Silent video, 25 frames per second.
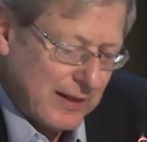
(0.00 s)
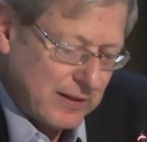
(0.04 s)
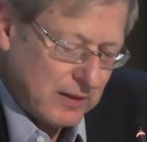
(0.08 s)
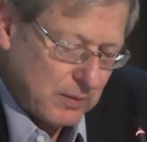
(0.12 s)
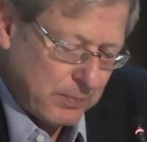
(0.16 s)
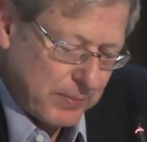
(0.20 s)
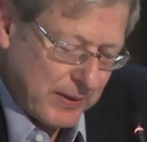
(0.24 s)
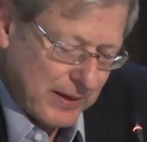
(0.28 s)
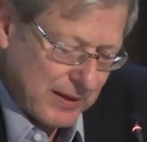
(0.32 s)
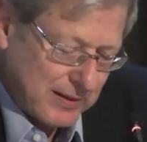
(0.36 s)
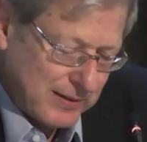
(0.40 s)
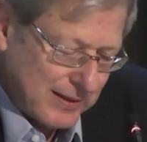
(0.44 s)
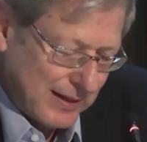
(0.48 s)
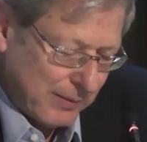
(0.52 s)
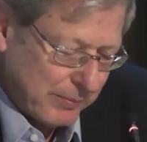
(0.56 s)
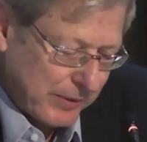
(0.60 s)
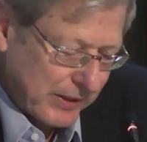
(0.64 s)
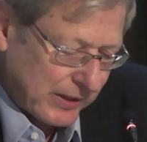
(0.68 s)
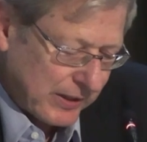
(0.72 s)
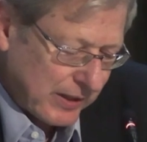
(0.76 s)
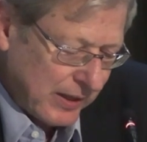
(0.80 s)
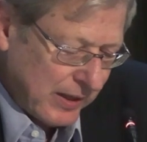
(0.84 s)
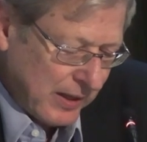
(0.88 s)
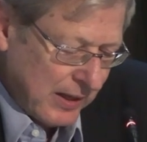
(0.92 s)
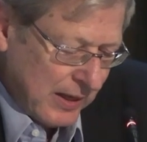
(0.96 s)
the
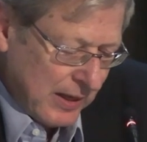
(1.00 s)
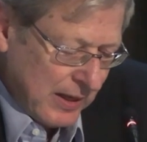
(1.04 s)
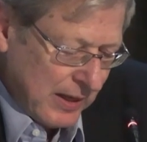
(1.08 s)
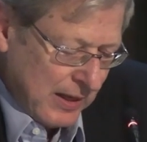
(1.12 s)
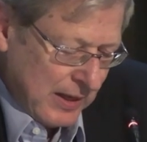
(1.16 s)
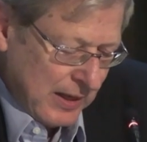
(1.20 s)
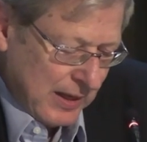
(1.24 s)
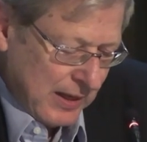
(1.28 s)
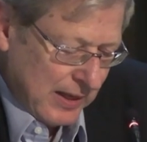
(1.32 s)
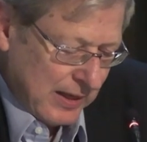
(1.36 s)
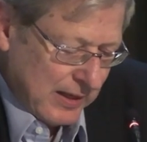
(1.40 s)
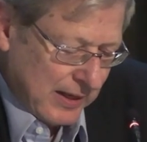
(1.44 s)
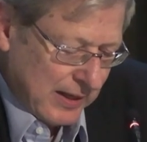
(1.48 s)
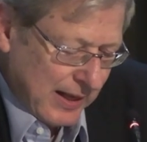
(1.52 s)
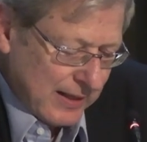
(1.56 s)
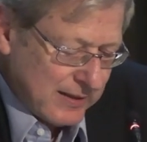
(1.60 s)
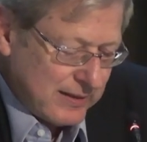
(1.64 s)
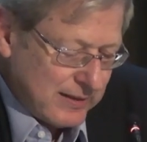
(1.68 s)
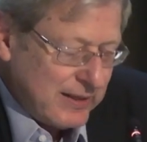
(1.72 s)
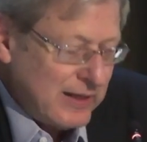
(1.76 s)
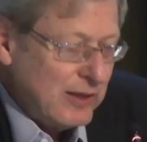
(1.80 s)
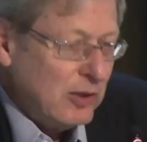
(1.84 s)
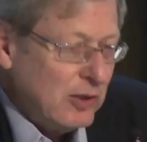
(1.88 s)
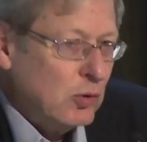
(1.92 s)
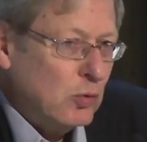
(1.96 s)
pandemic. In an
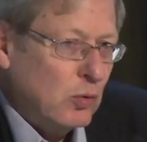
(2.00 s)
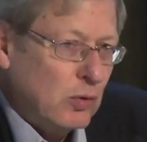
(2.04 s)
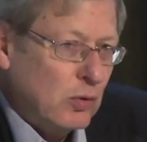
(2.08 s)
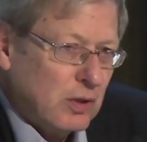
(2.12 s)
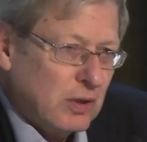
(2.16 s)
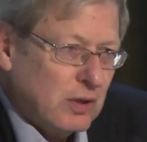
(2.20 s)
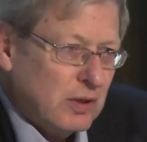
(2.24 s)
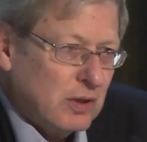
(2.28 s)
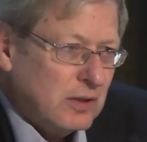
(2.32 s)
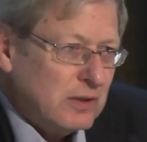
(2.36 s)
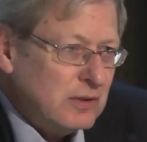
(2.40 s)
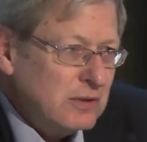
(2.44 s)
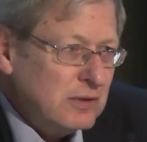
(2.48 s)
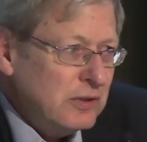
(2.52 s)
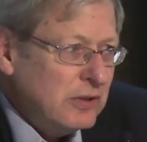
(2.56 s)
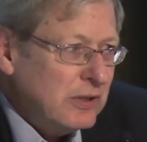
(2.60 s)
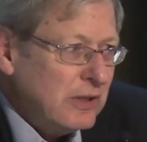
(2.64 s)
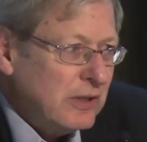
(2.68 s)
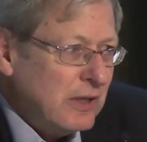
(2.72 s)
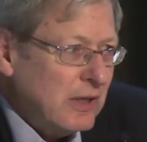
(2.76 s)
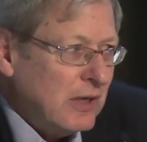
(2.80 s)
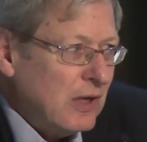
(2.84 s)
ideal world,